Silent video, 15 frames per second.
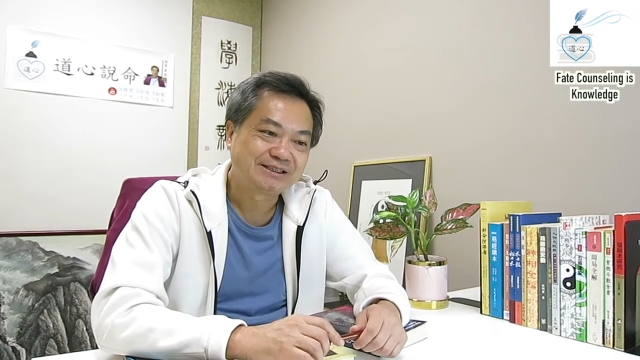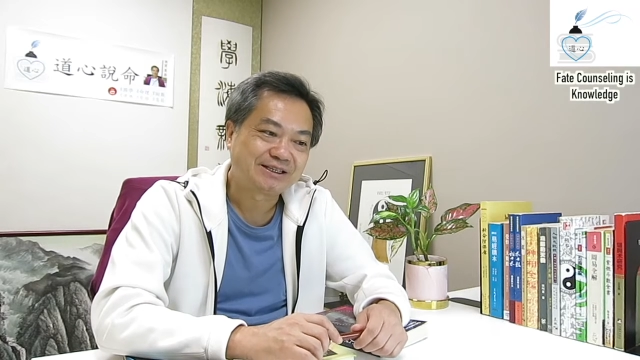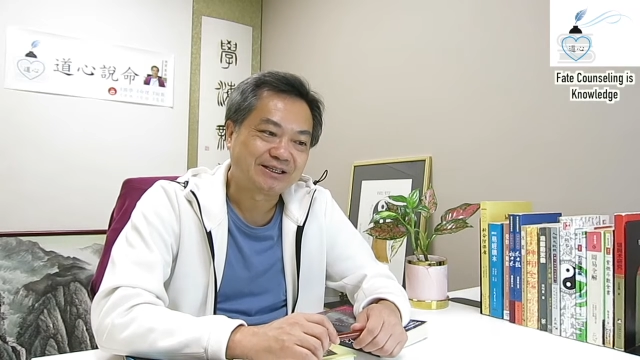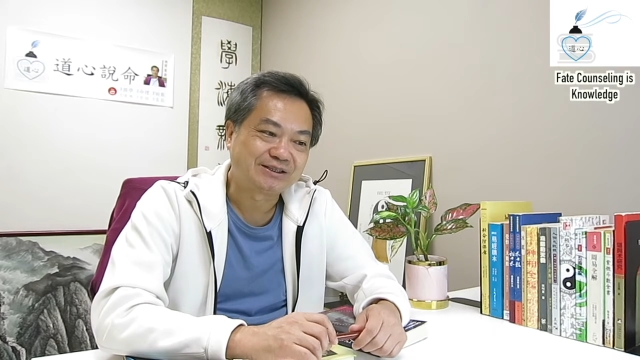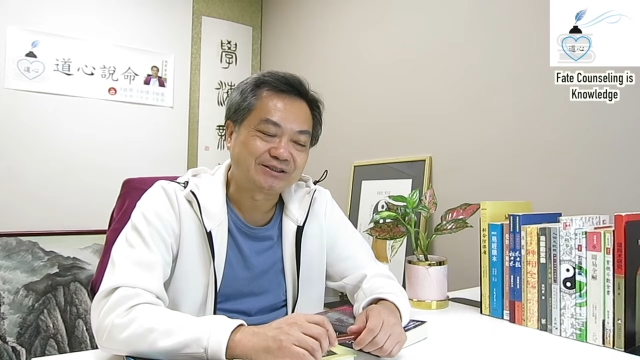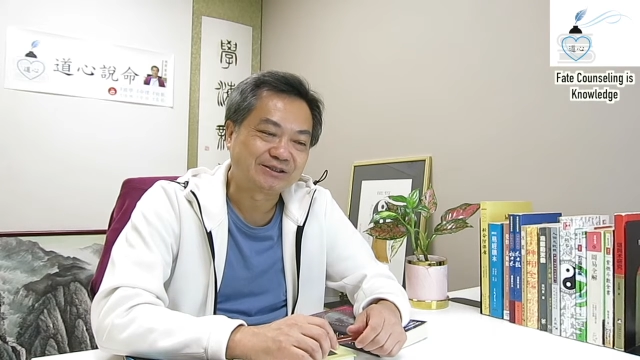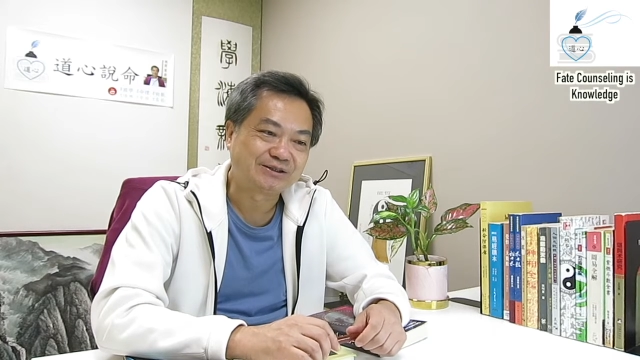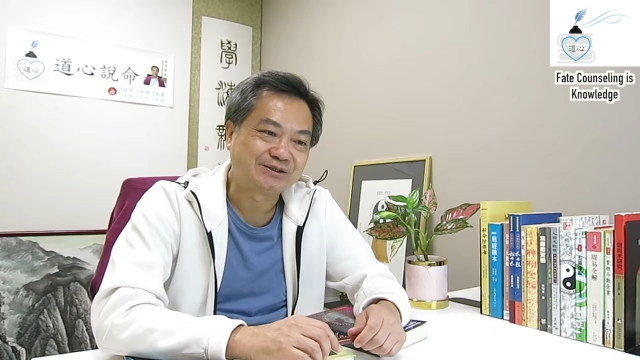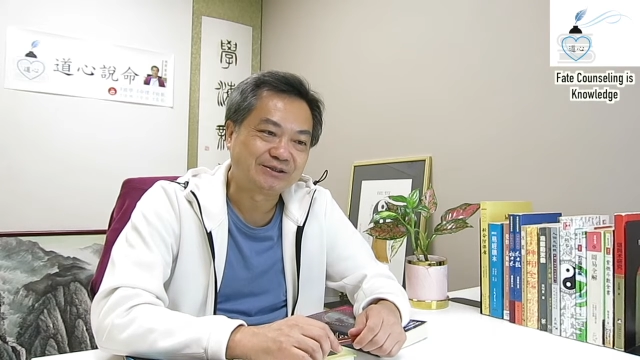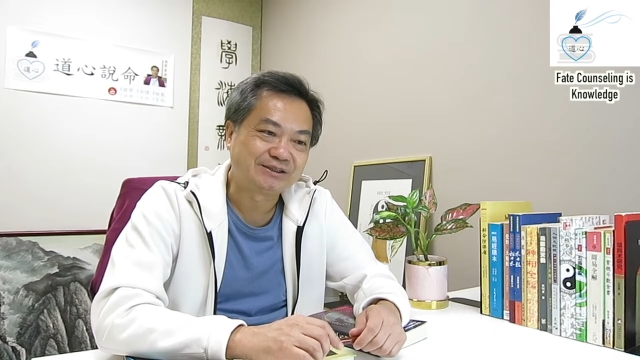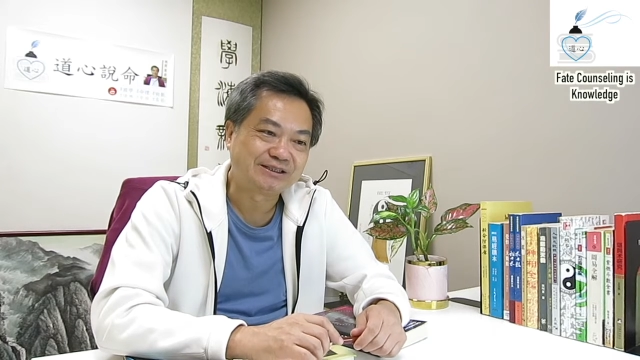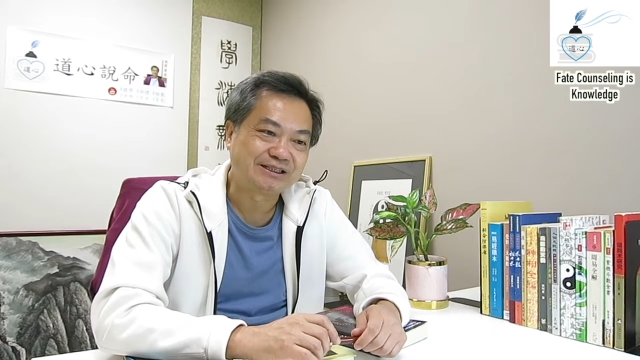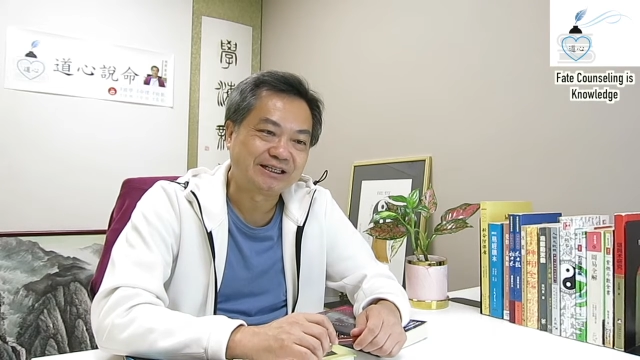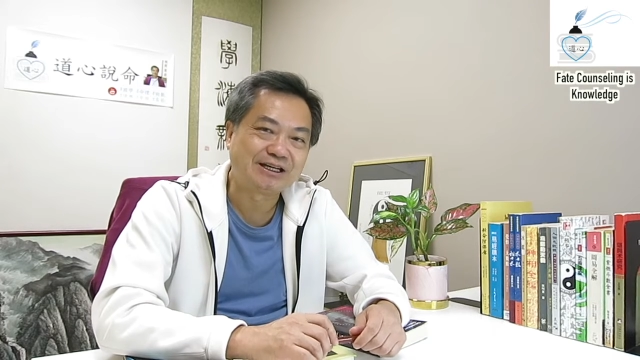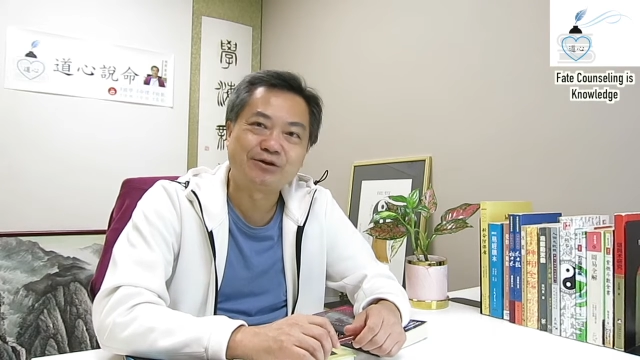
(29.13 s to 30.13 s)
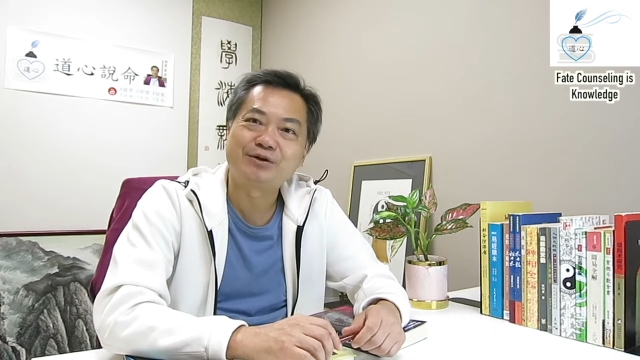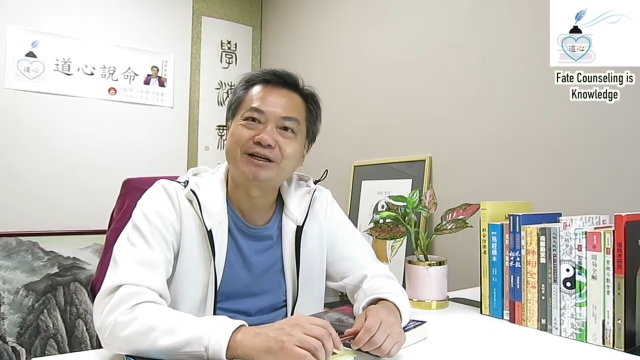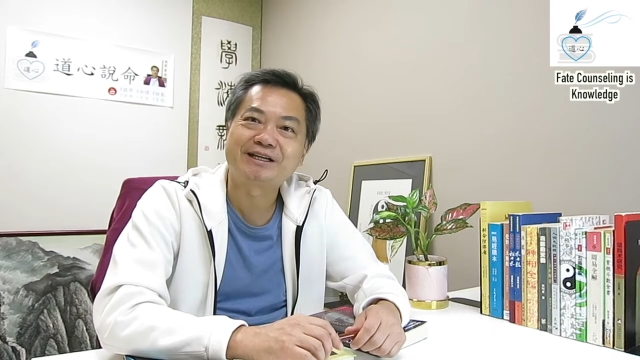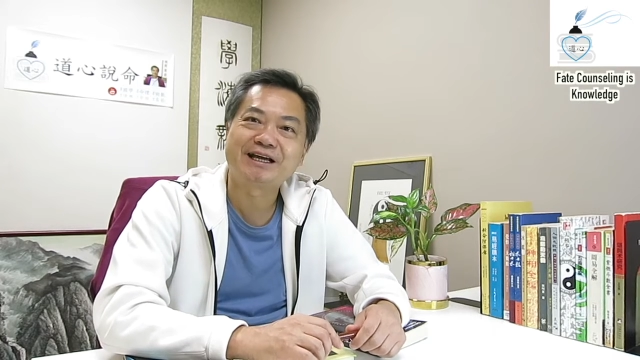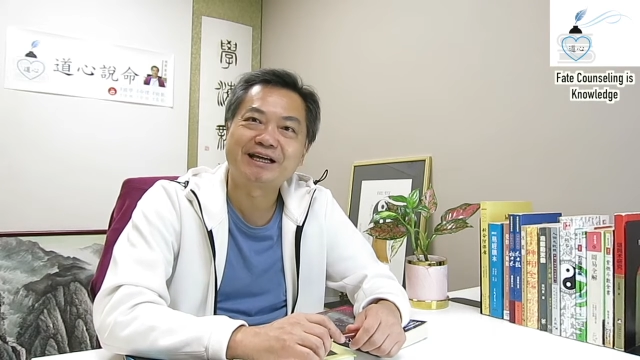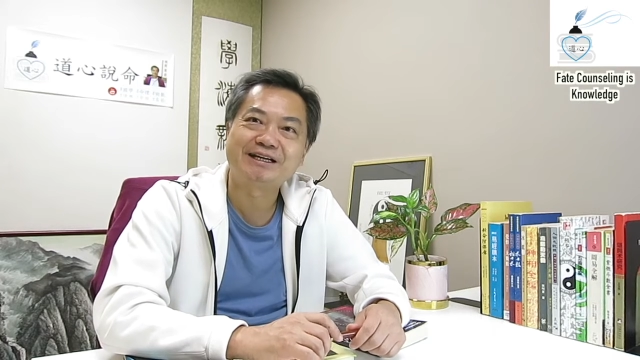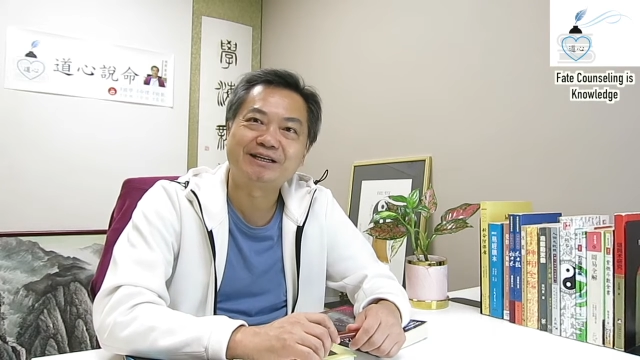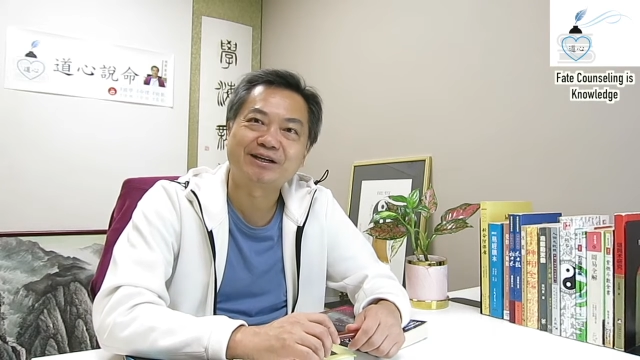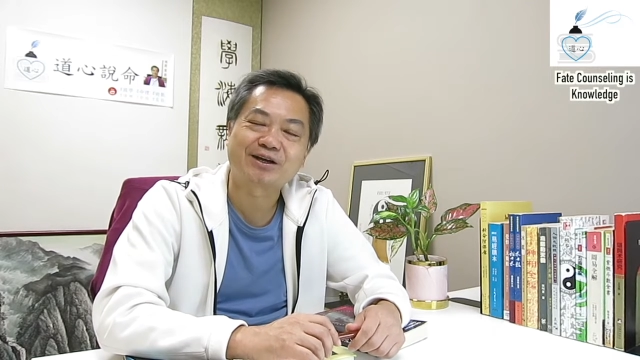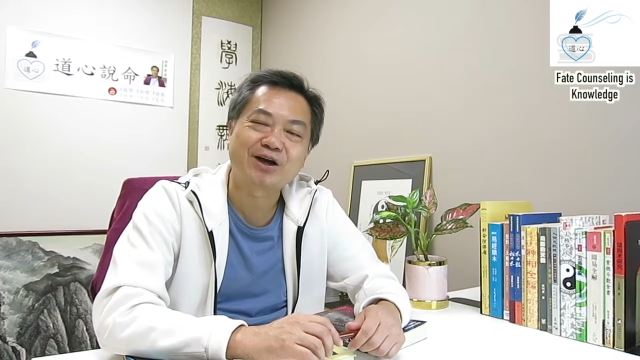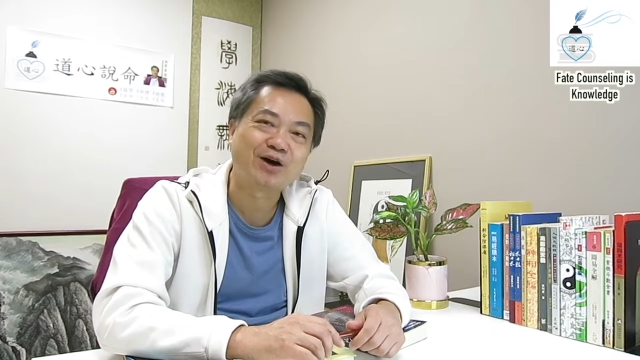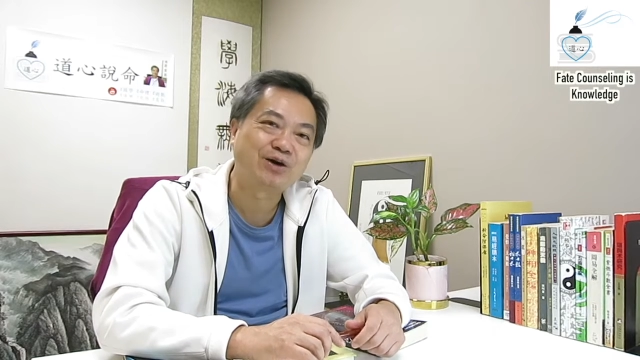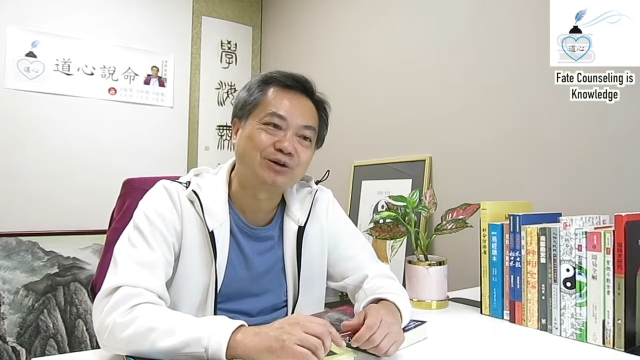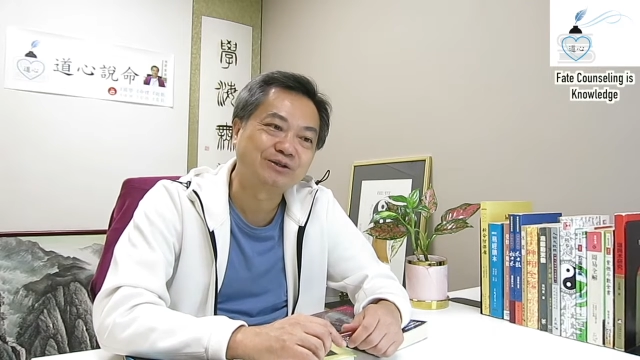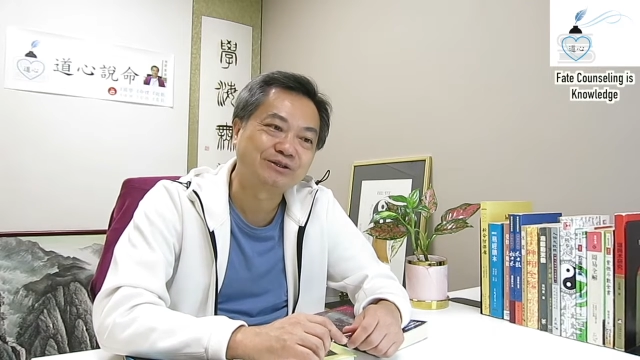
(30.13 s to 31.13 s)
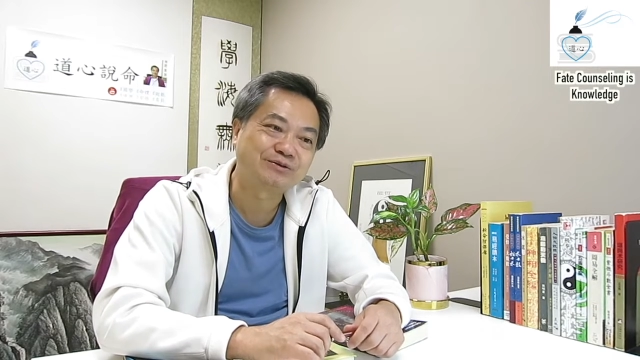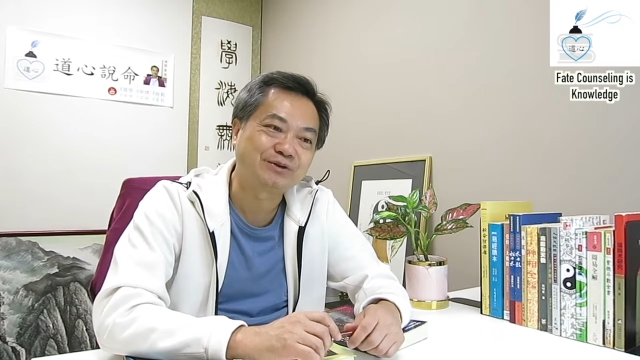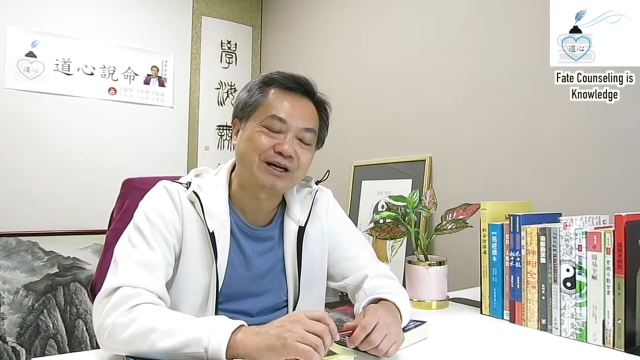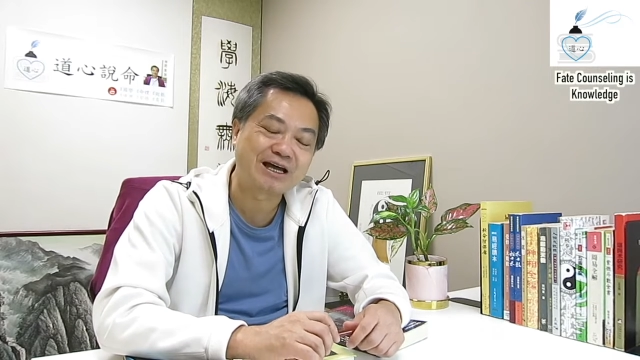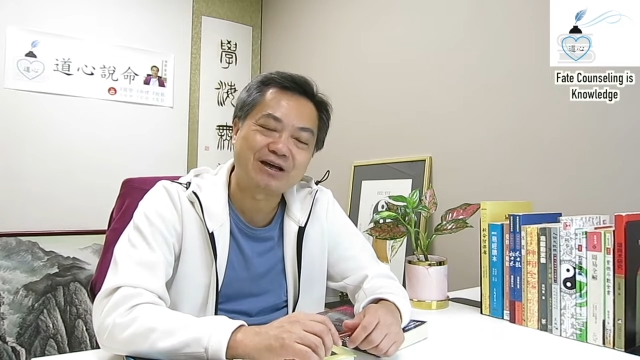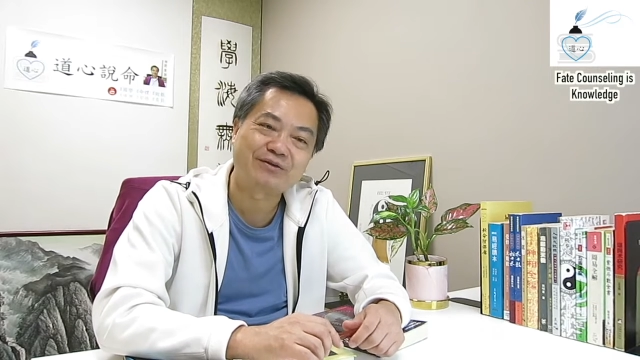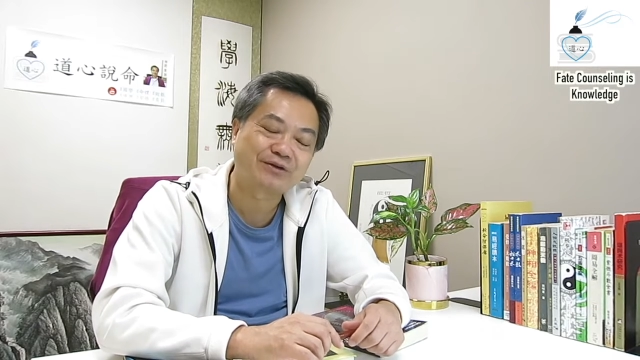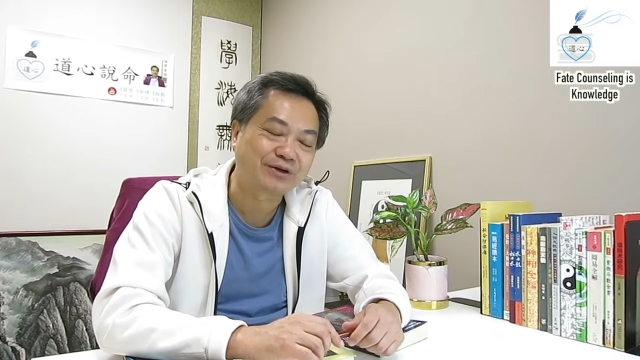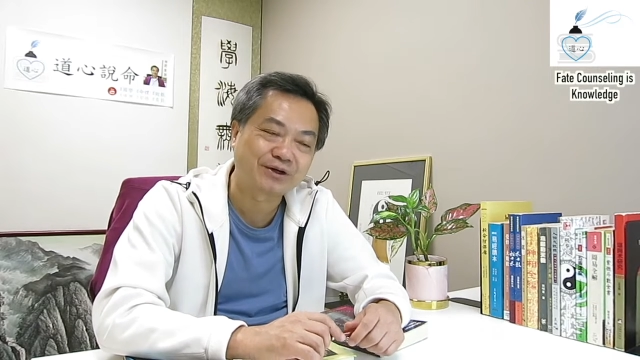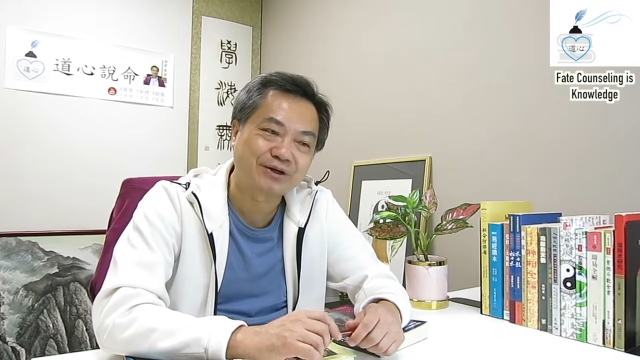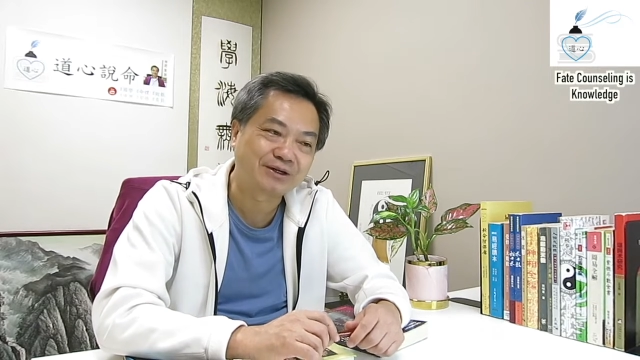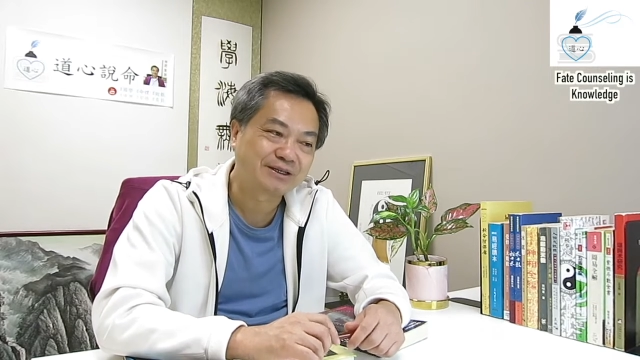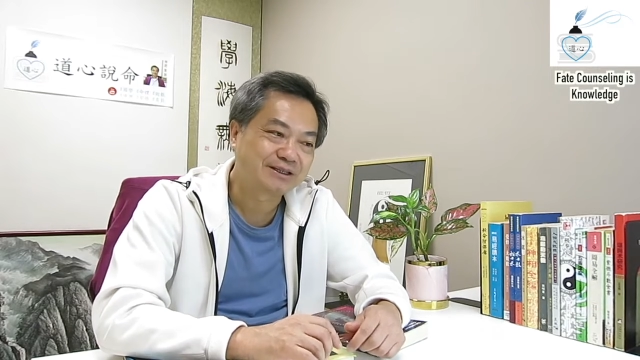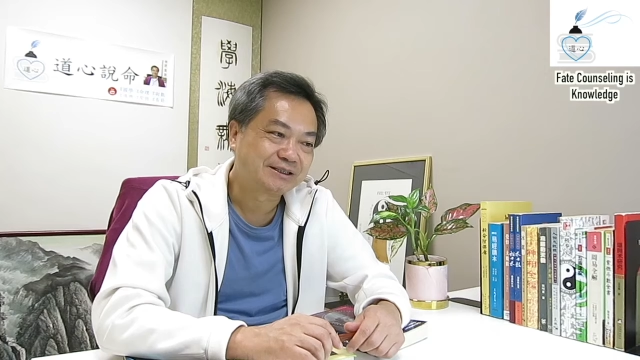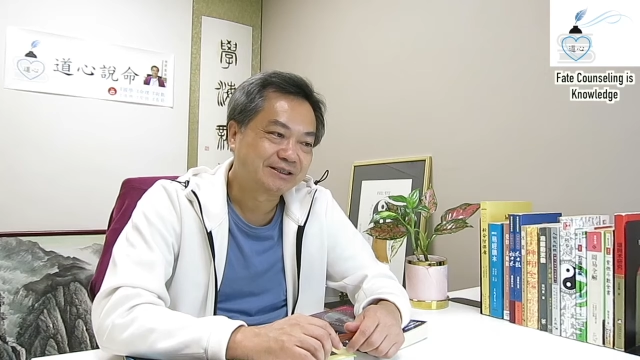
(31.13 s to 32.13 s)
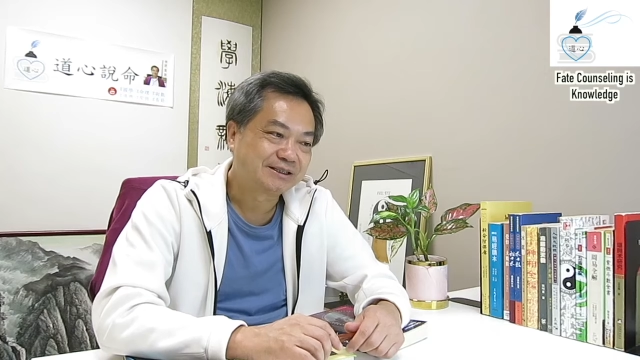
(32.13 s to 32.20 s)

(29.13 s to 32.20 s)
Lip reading: the irritate the ghost, whatever.